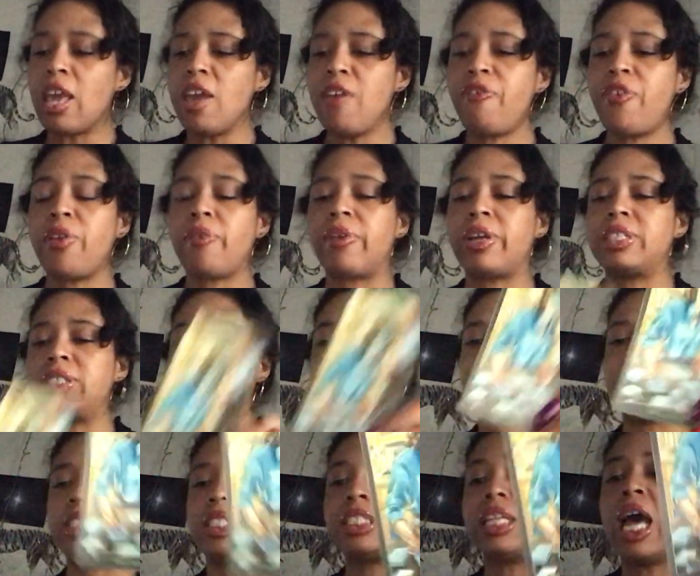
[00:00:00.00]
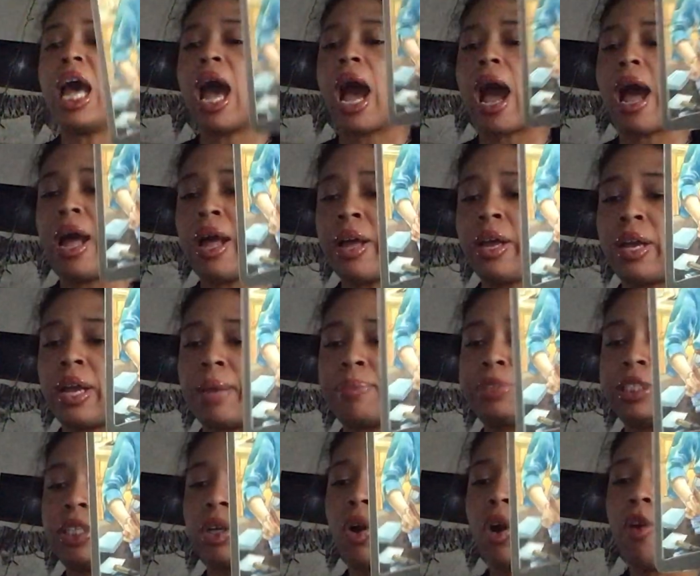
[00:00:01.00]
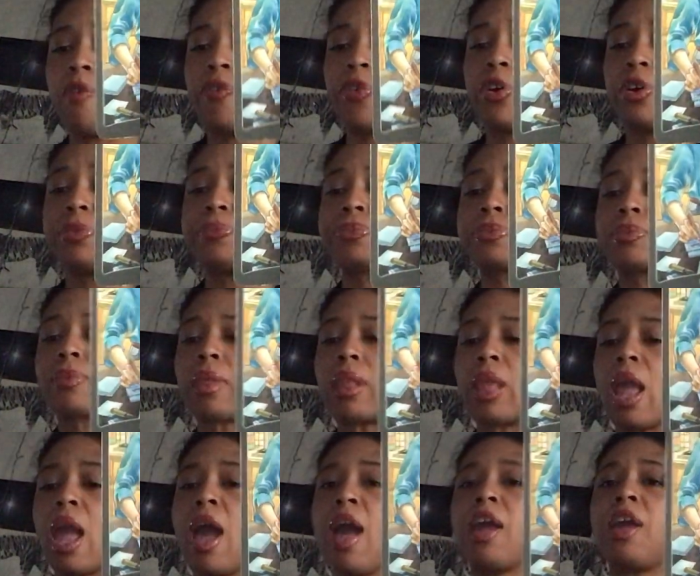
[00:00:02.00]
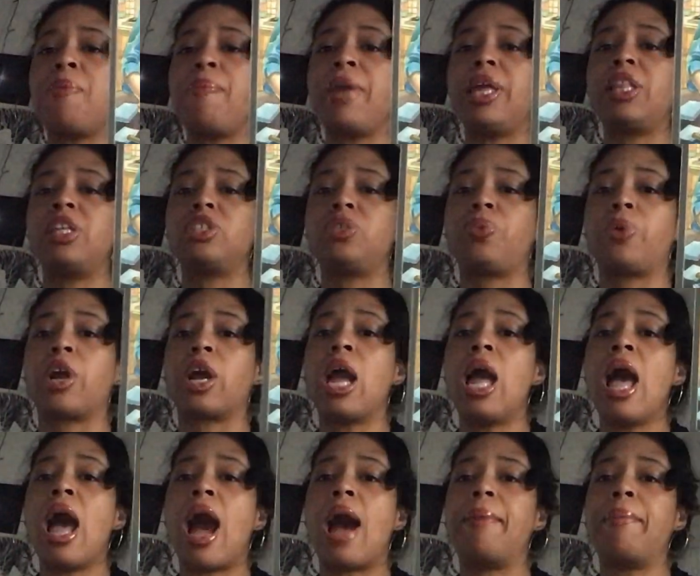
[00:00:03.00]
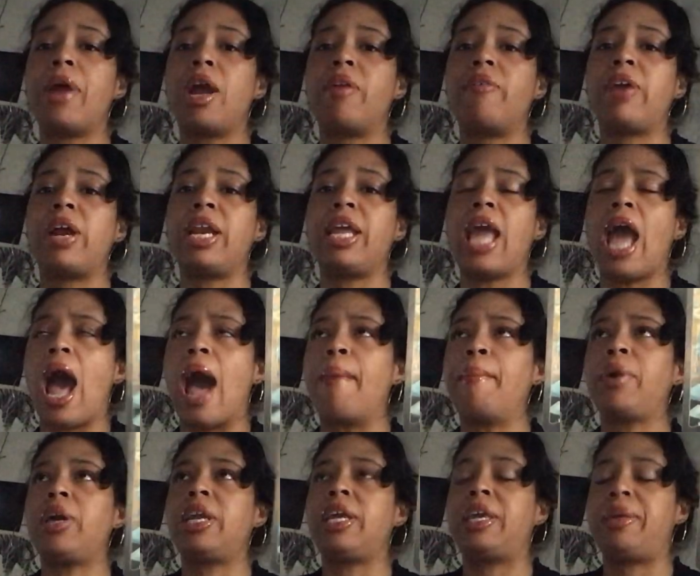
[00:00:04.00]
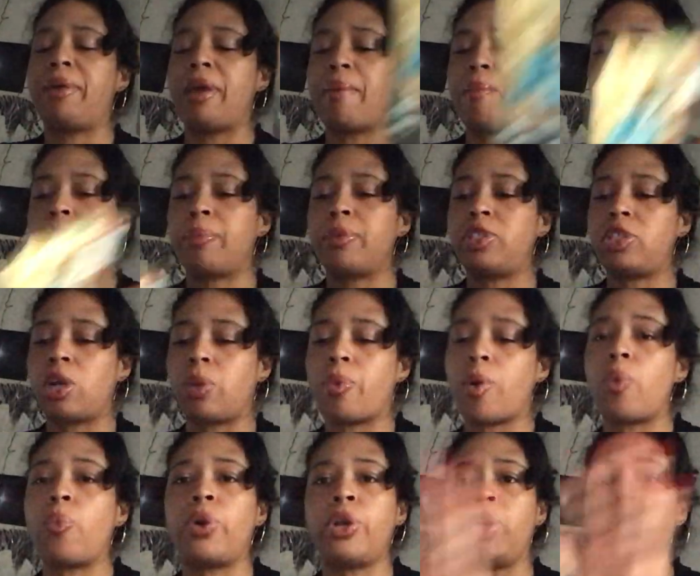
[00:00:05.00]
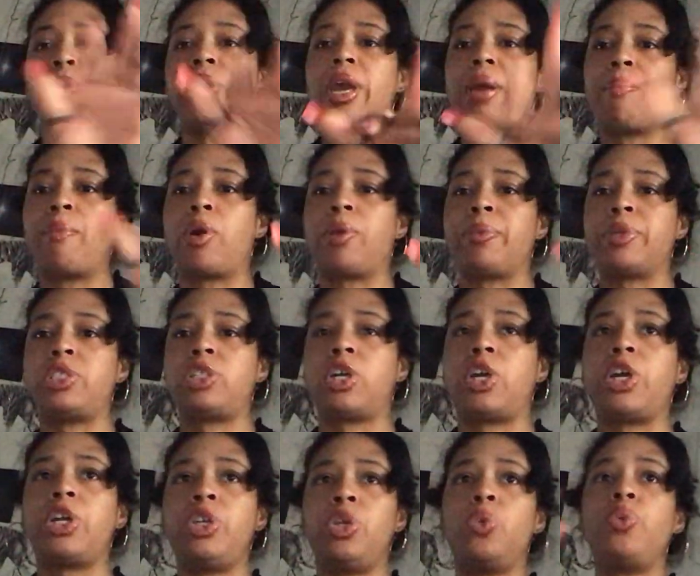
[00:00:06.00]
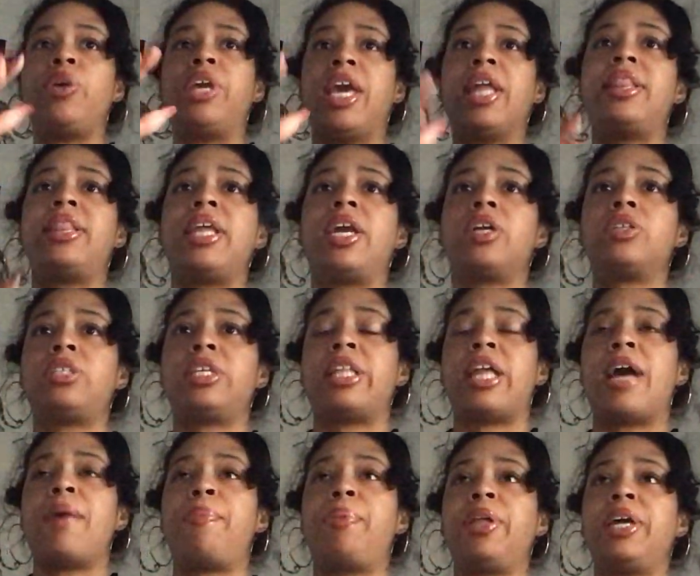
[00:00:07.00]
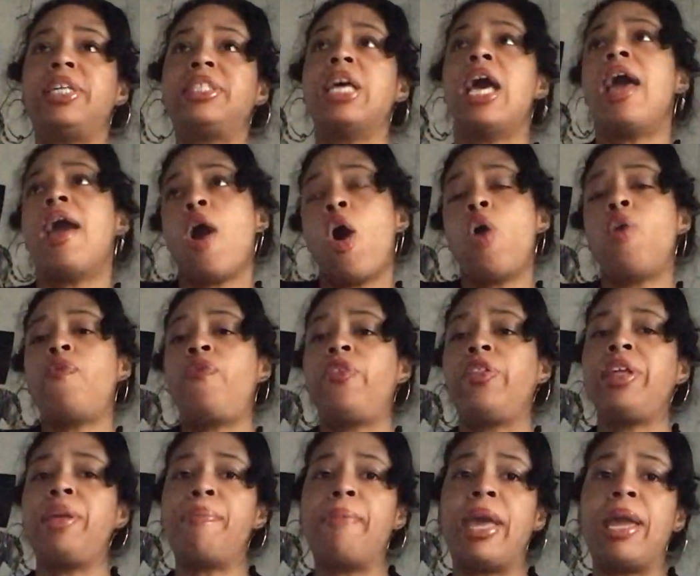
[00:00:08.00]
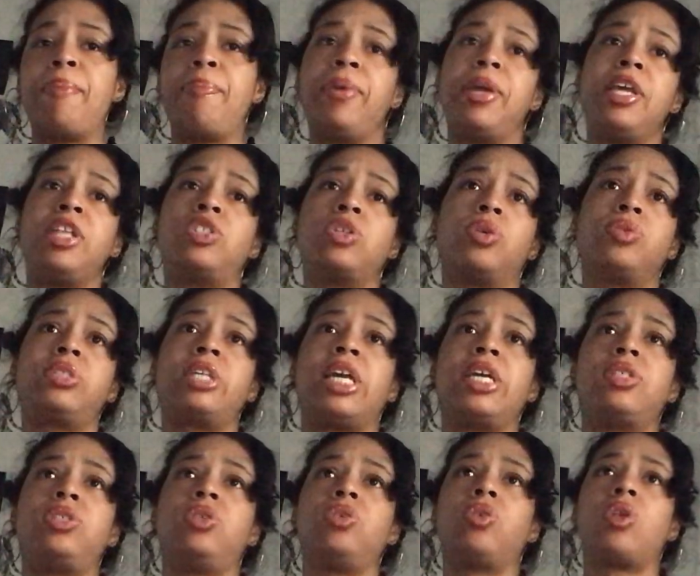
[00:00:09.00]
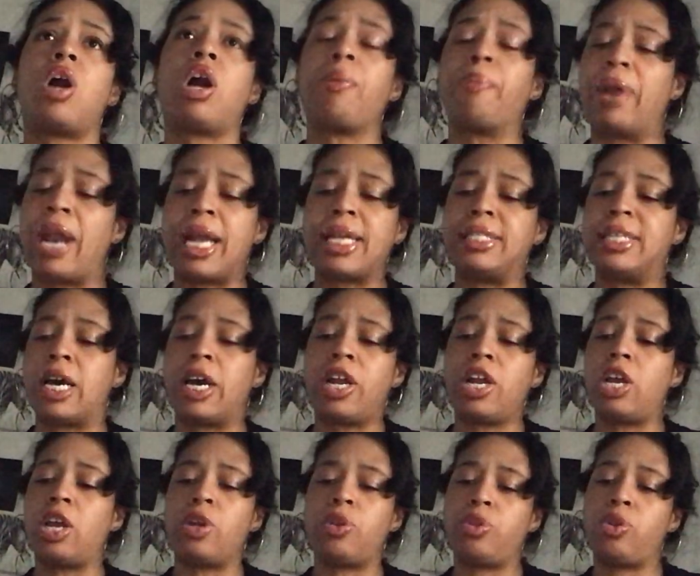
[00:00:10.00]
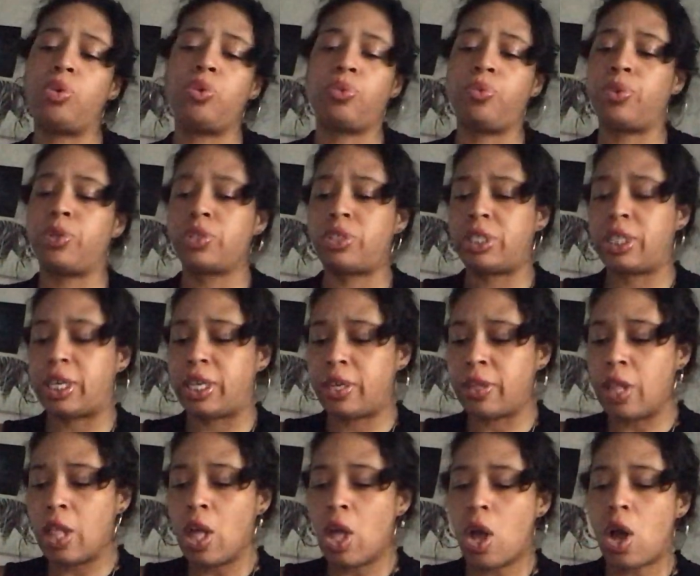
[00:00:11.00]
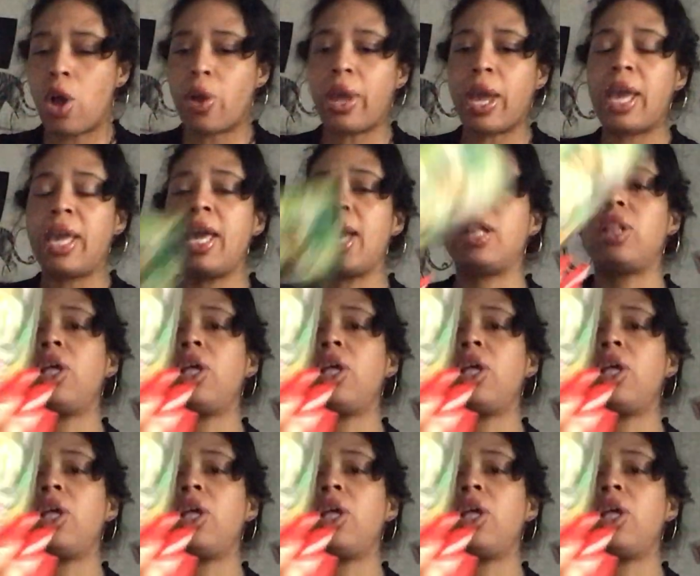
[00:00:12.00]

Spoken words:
If it resonates. I'm still hopeful. I can make this work. I'm not ready yet. I'm going to get more mature. Well, when you get more mature and you get there to that place, hopefully, maybe, don't take too long, but I doubt it, and we'll see. okay, yeah,